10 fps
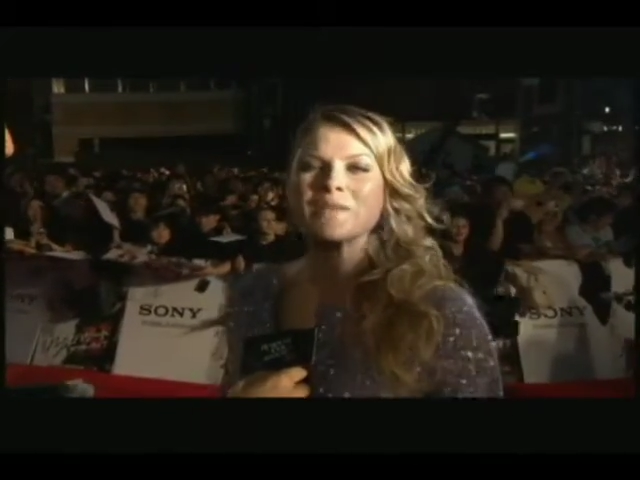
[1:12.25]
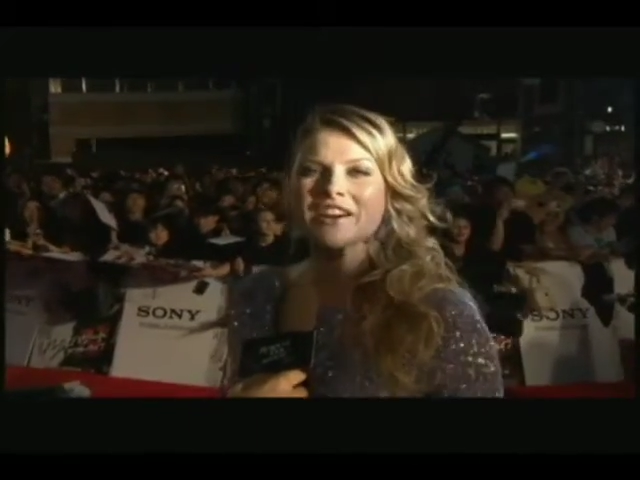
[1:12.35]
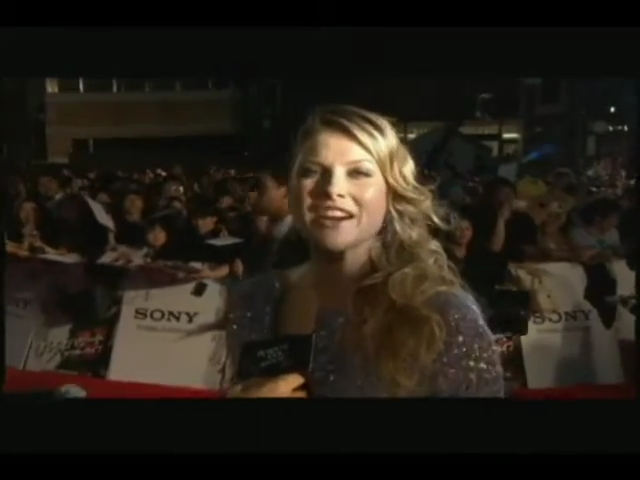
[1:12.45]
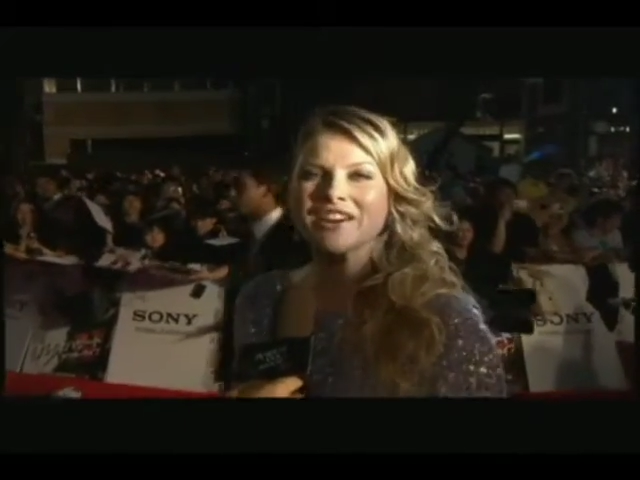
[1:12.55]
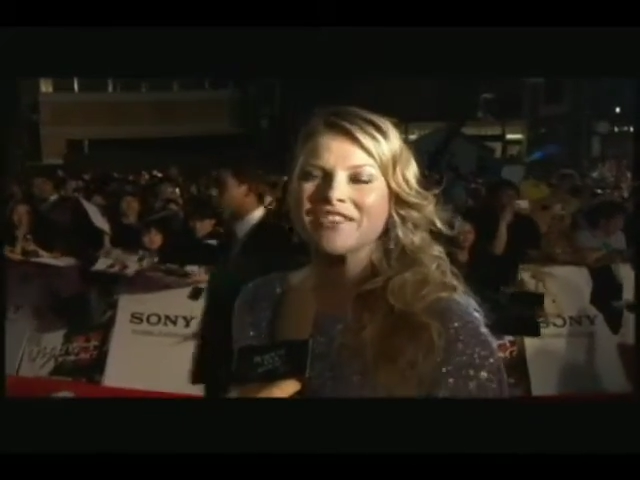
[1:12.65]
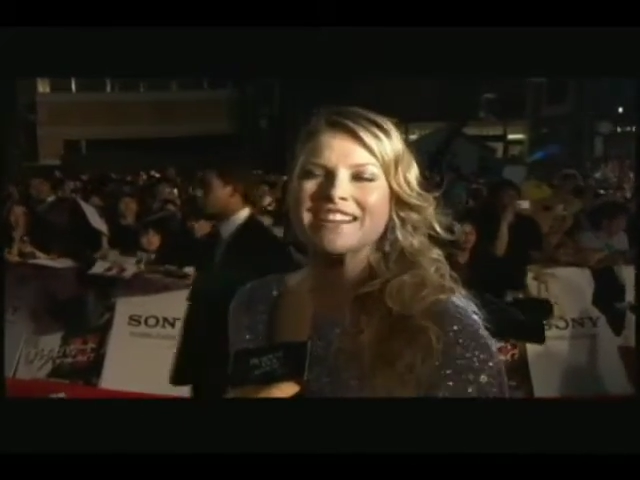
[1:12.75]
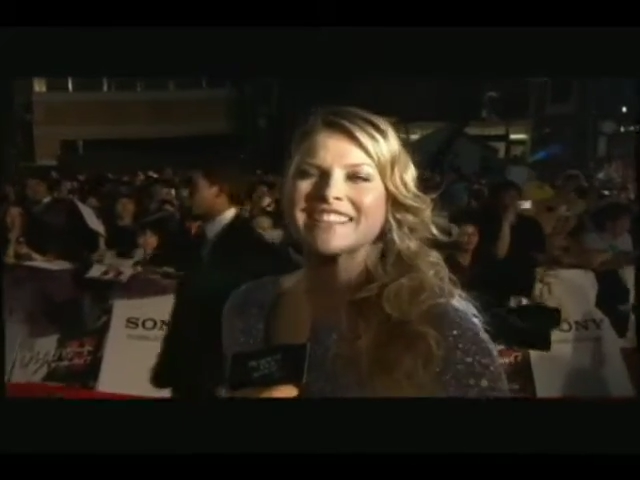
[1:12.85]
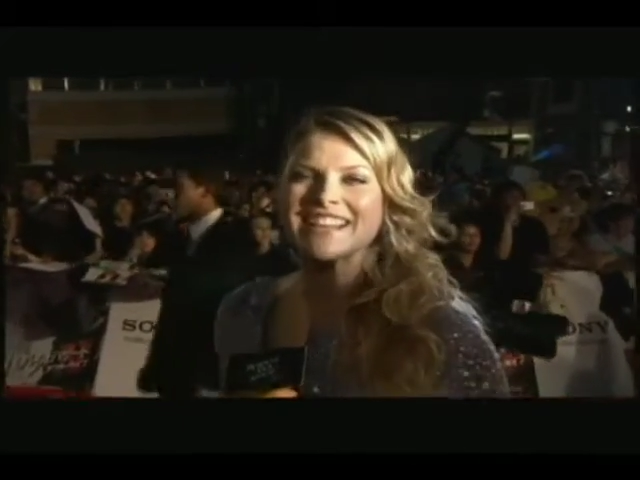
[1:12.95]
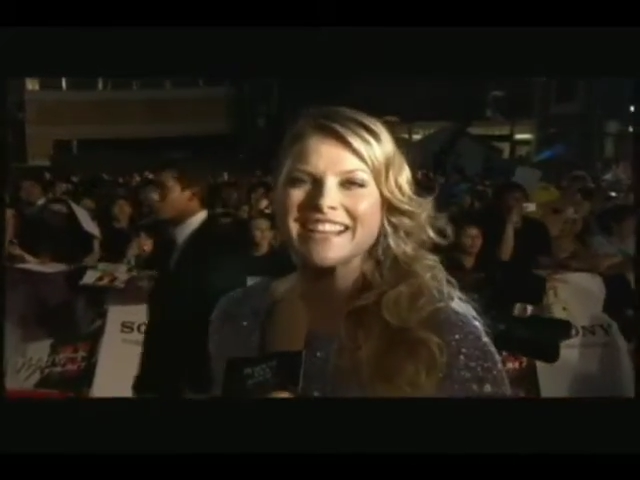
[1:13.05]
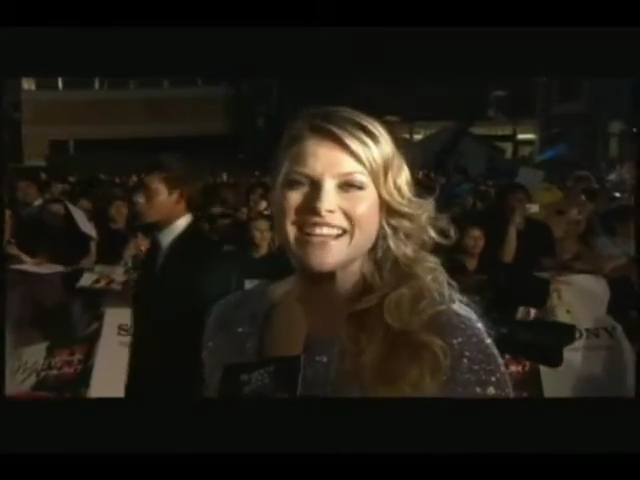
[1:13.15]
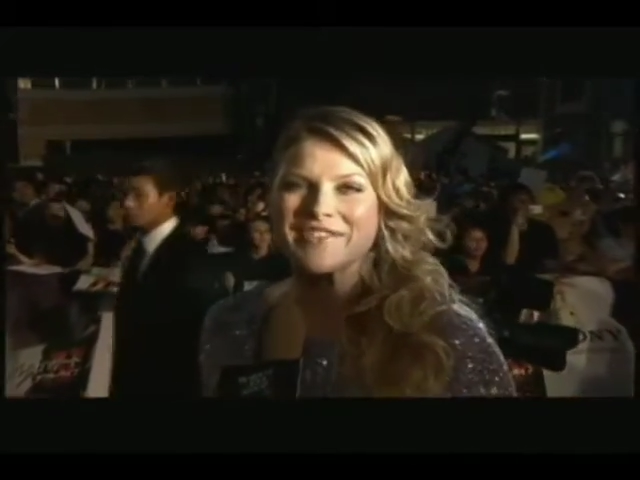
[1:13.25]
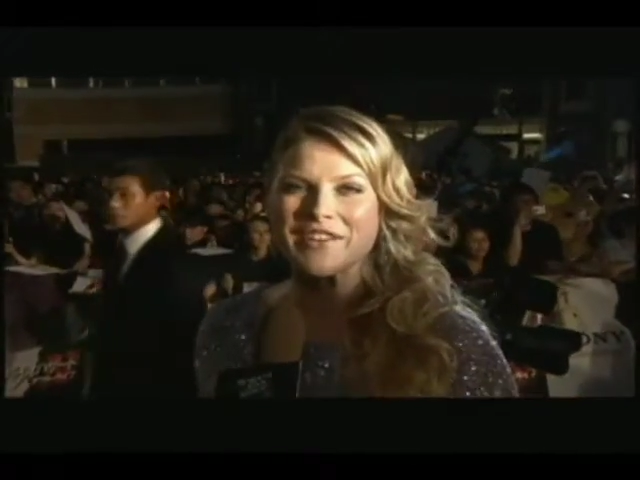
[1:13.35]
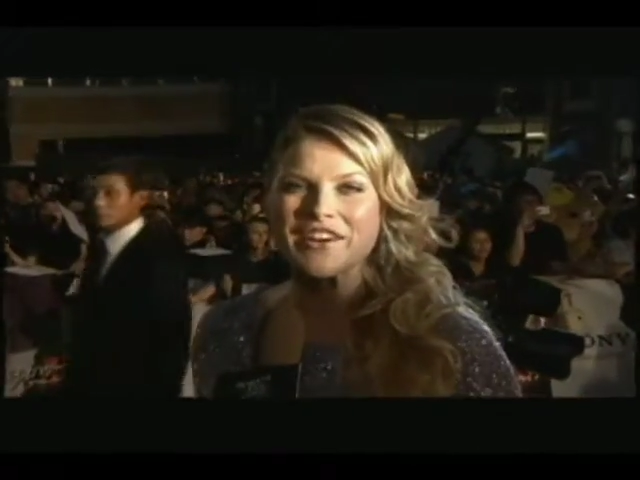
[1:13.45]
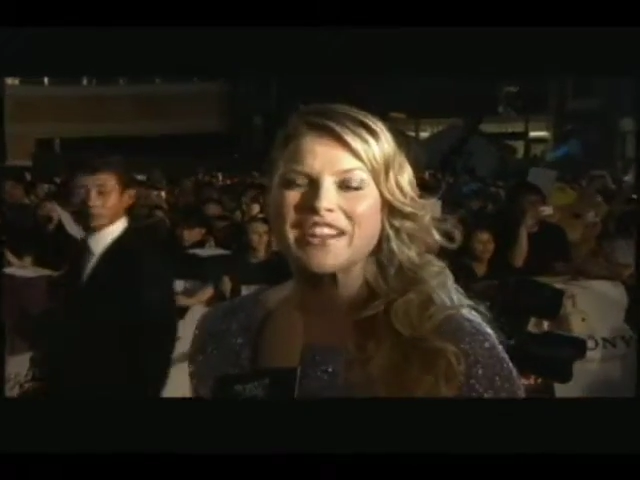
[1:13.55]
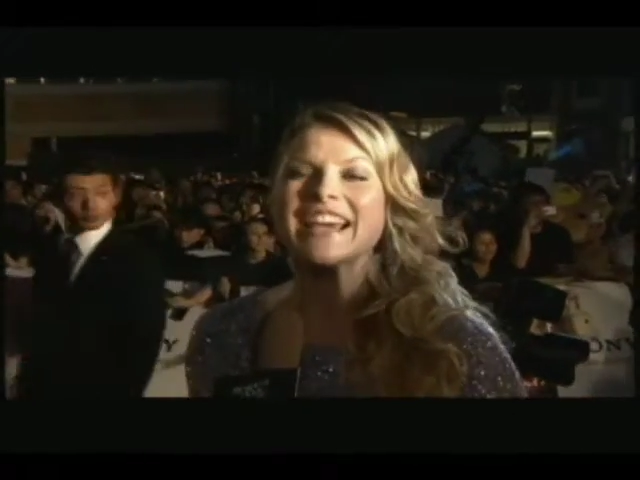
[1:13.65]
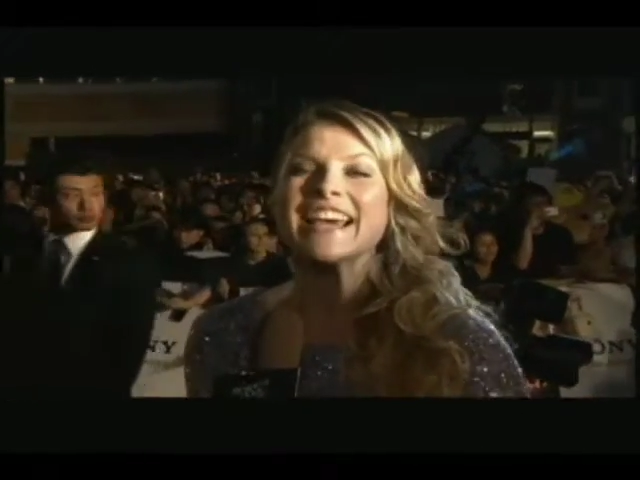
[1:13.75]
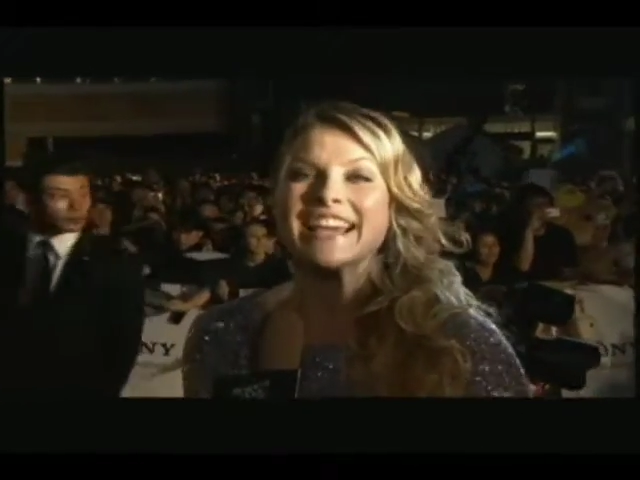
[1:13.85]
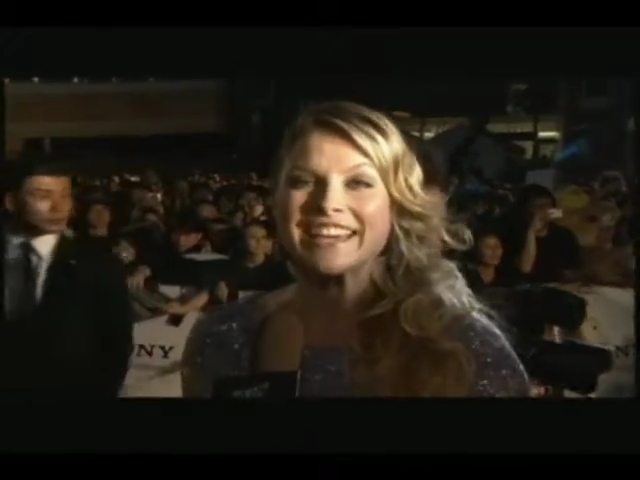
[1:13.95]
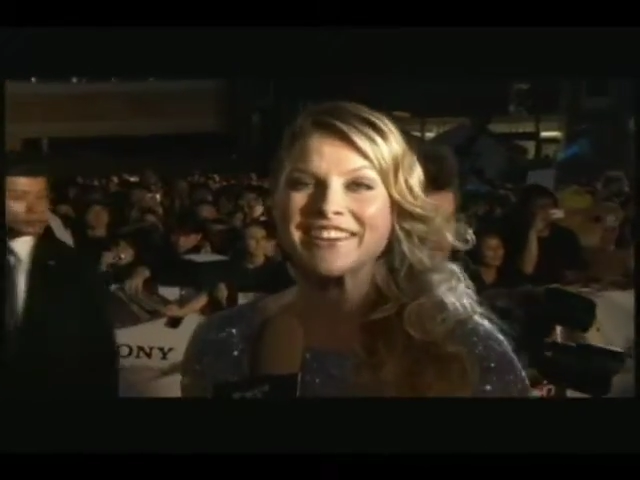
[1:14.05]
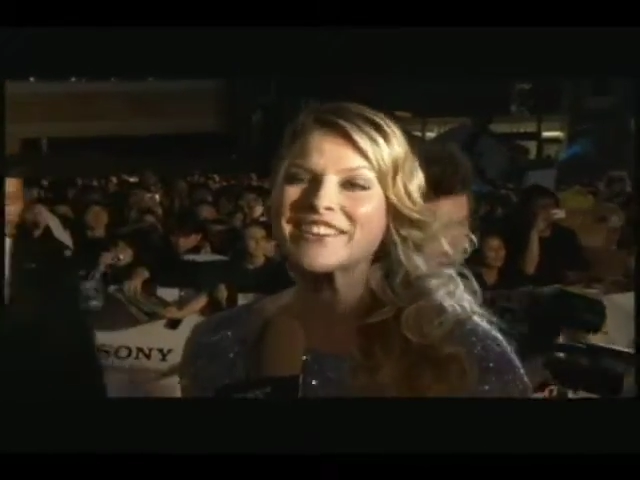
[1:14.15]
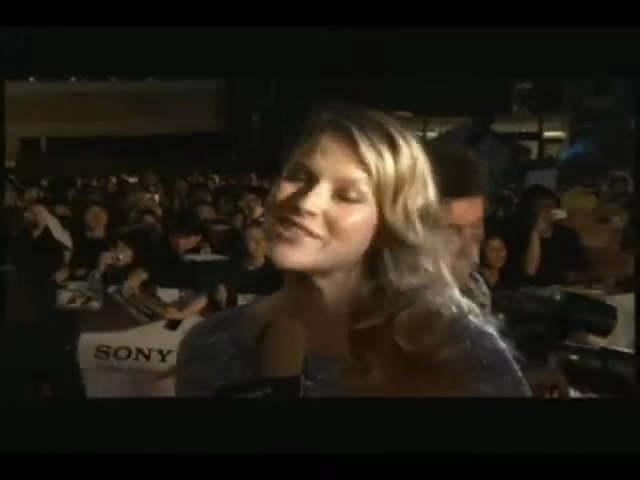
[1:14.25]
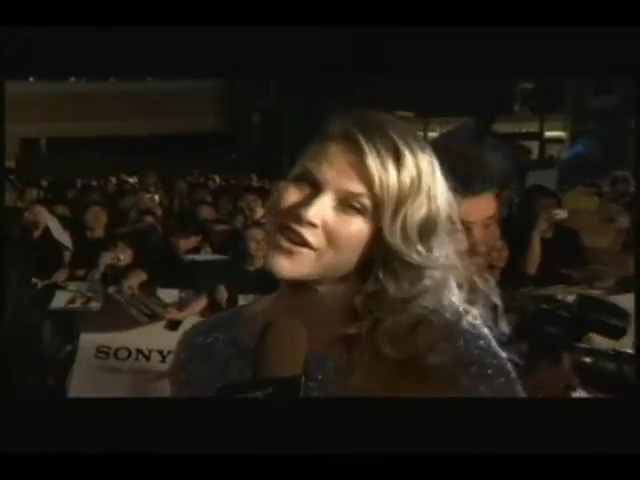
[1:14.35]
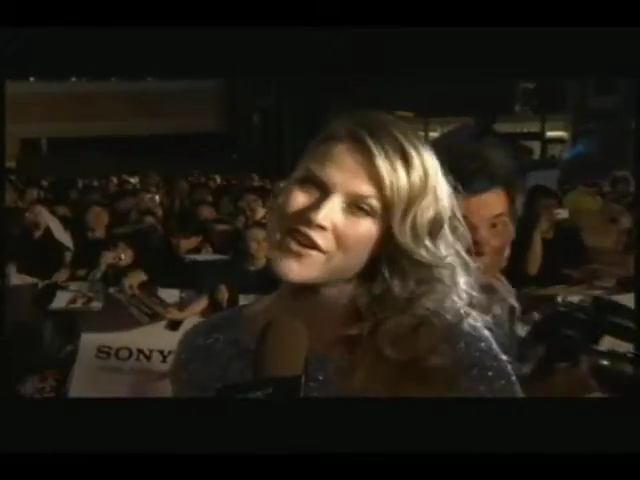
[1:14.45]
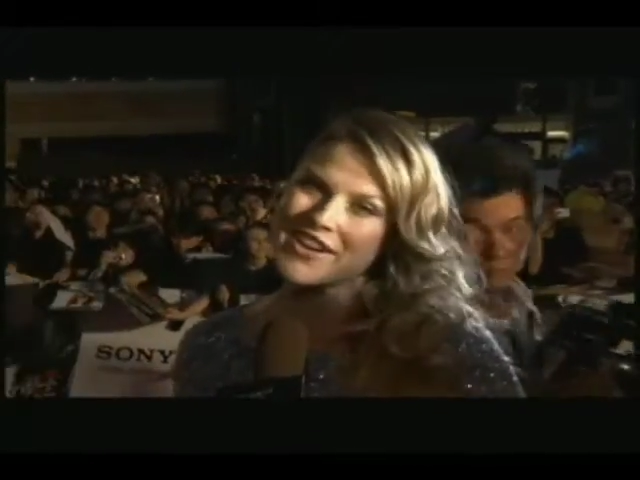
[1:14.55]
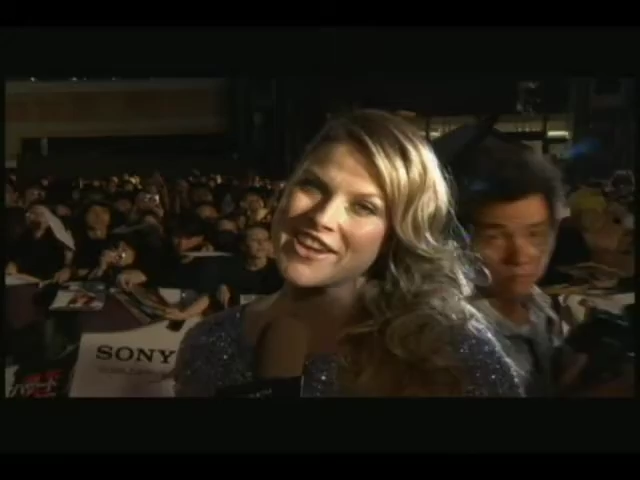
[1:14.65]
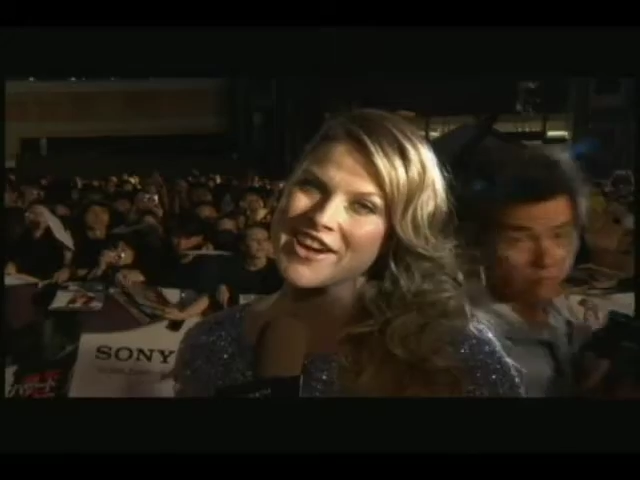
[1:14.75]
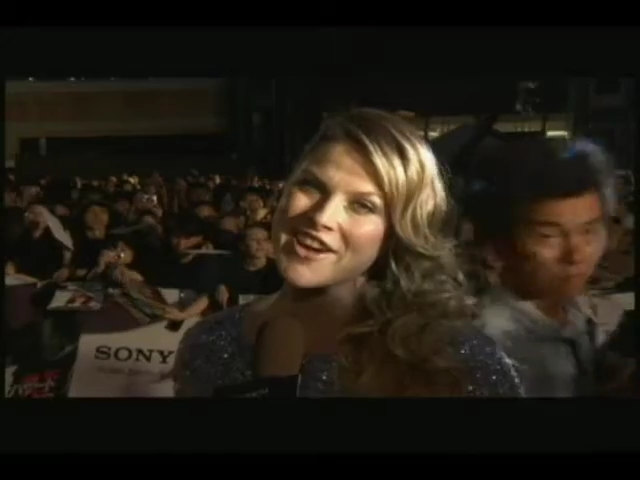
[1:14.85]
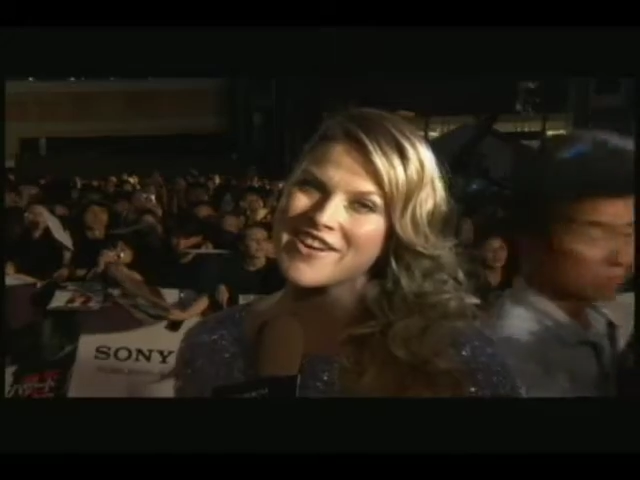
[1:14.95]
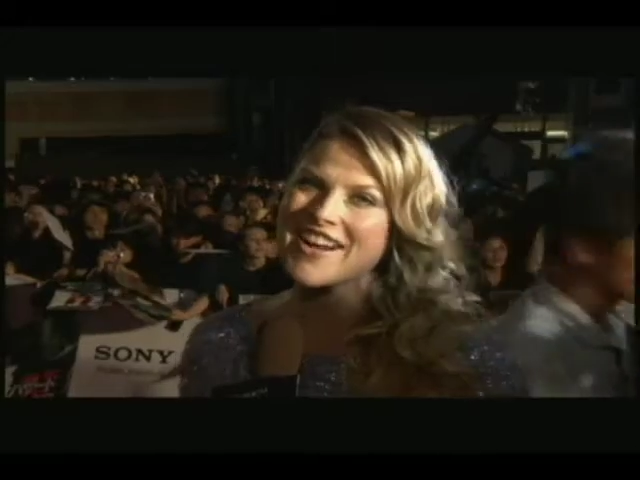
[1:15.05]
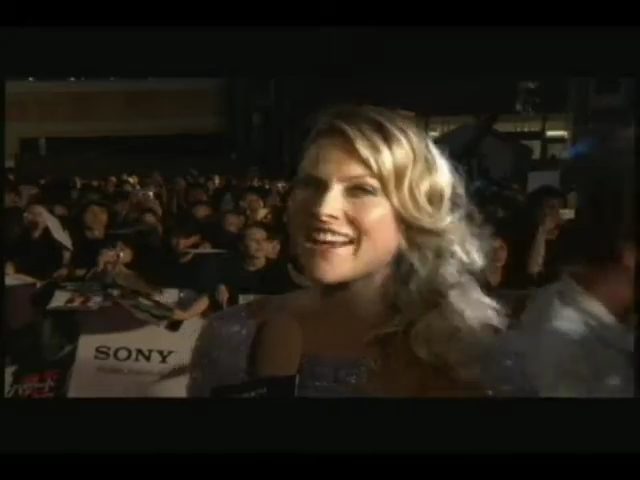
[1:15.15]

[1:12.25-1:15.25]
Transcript: premiering Resident Evil here in Tokyo.